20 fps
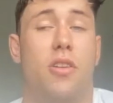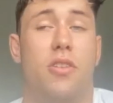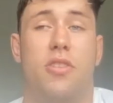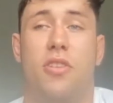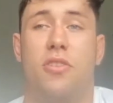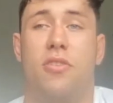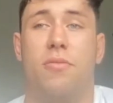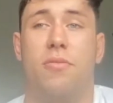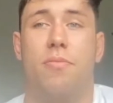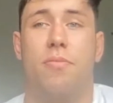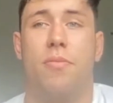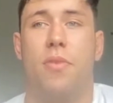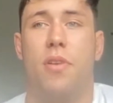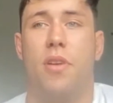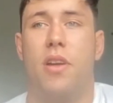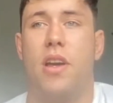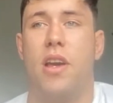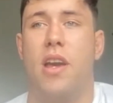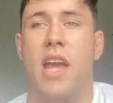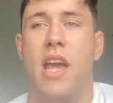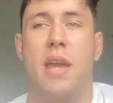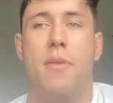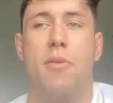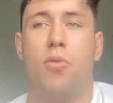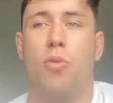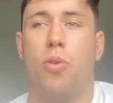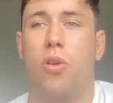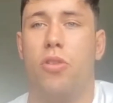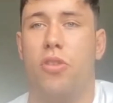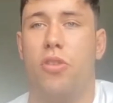just
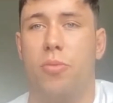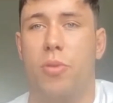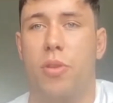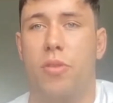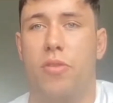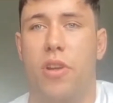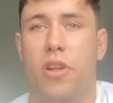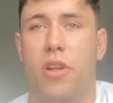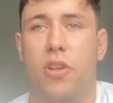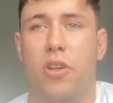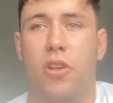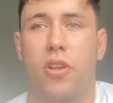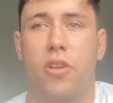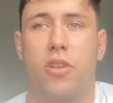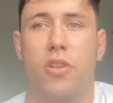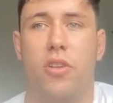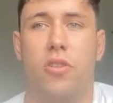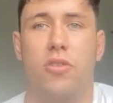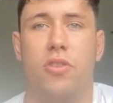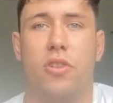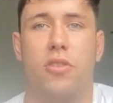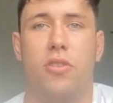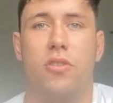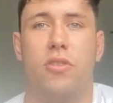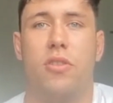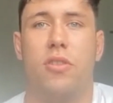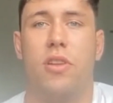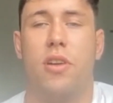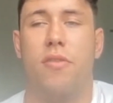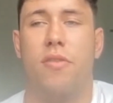Hamish Watson's been very good,
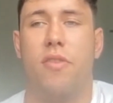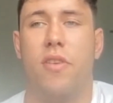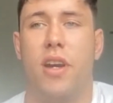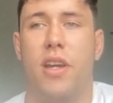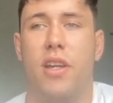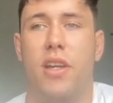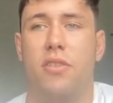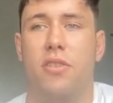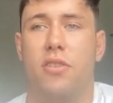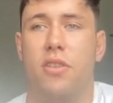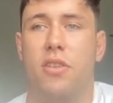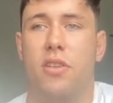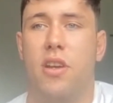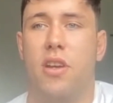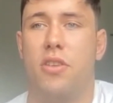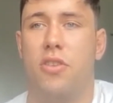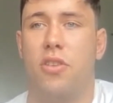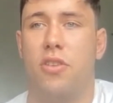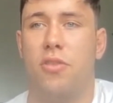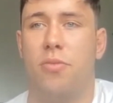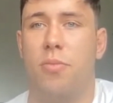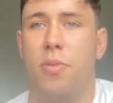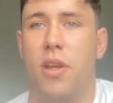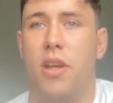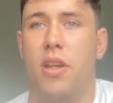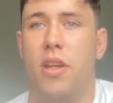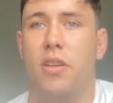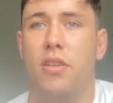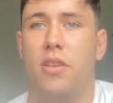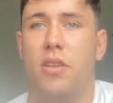just advice and just
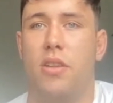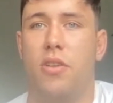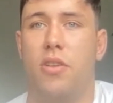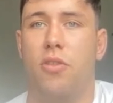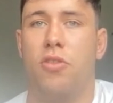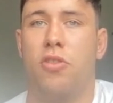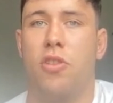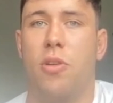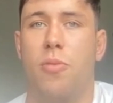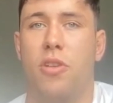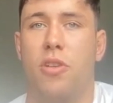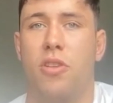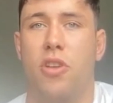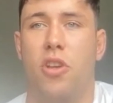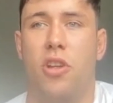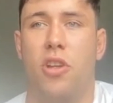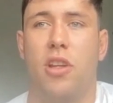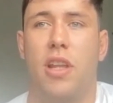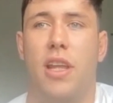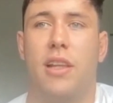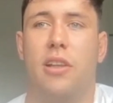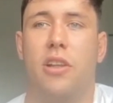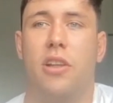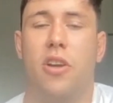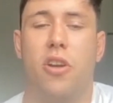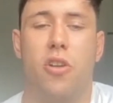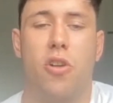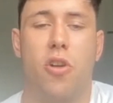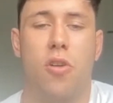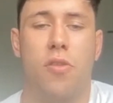being, someone that you can like
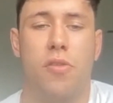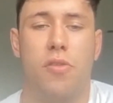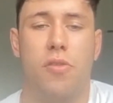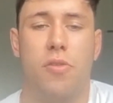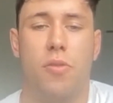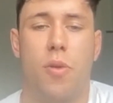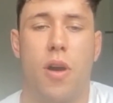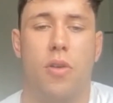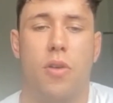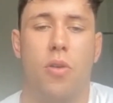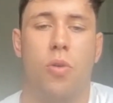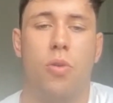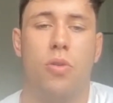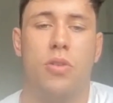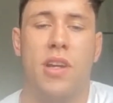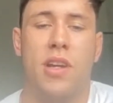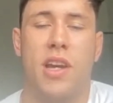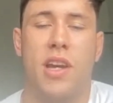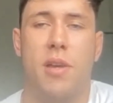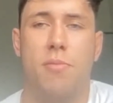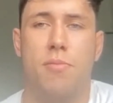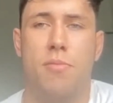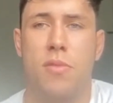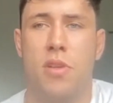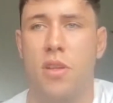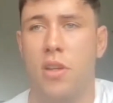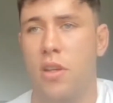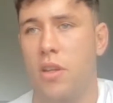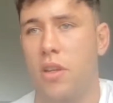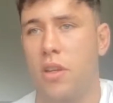learn off as well the whole time.
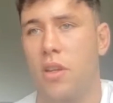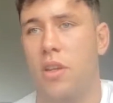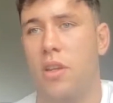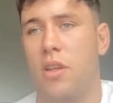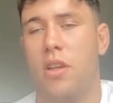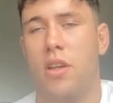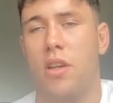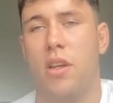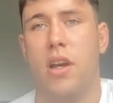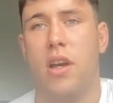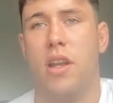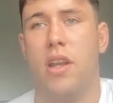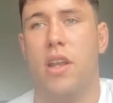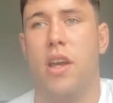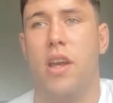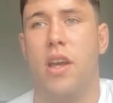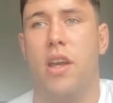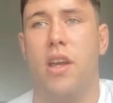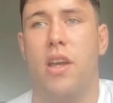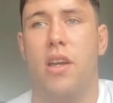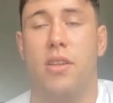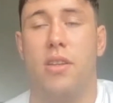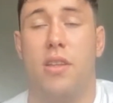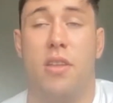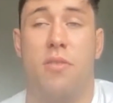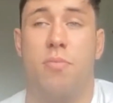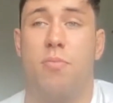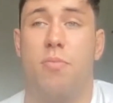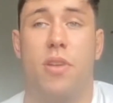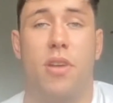And
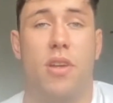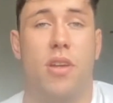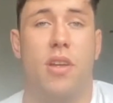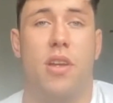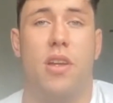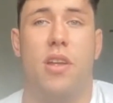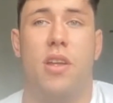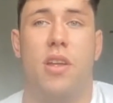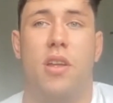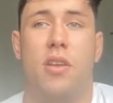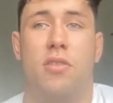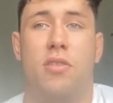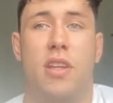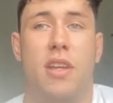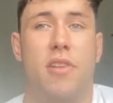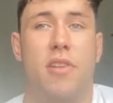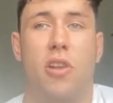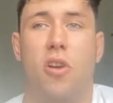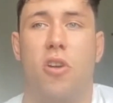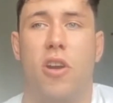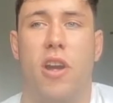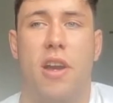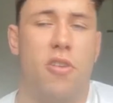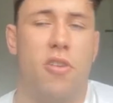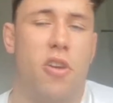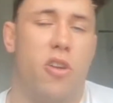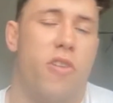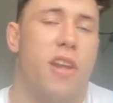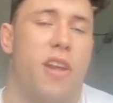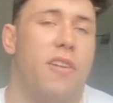that's Stevie Laurie. I've
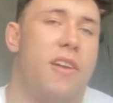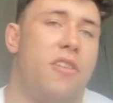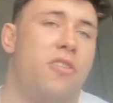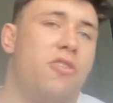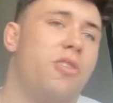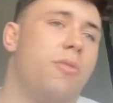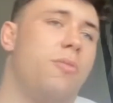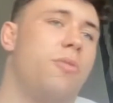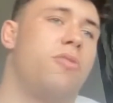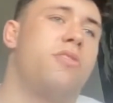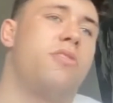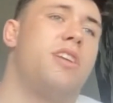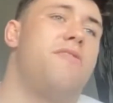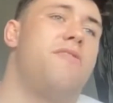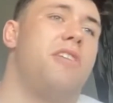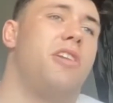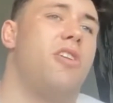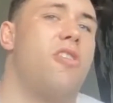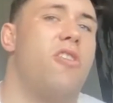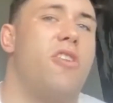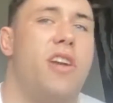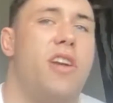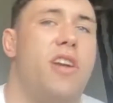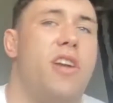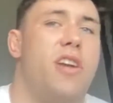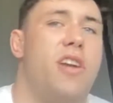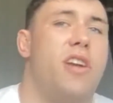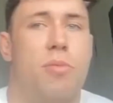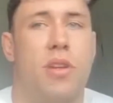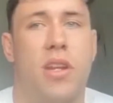got a great relationship with Stevie Laurie,
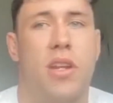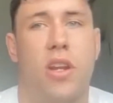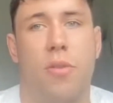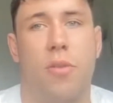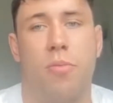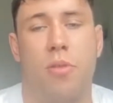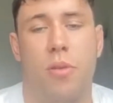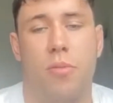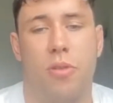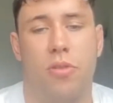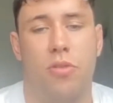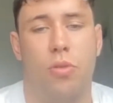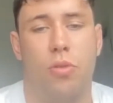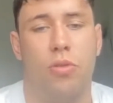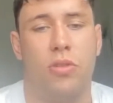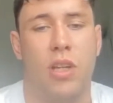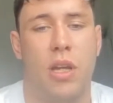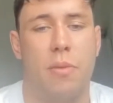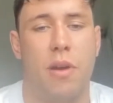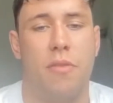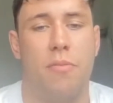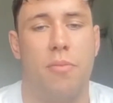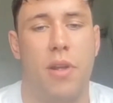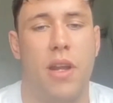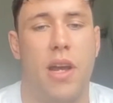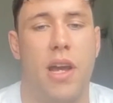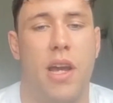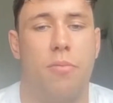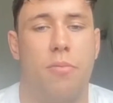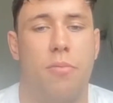and he's been here pretty much the whole time I've
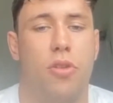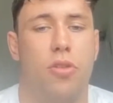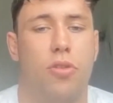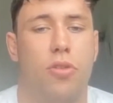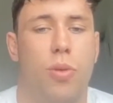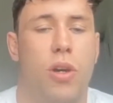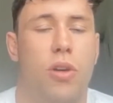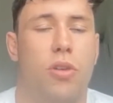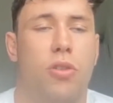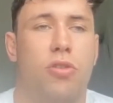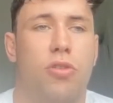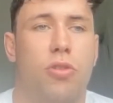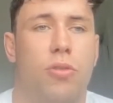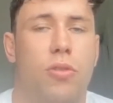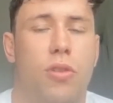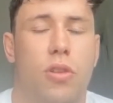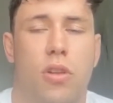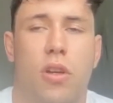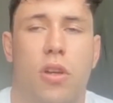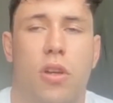been at Edinburgh as well. So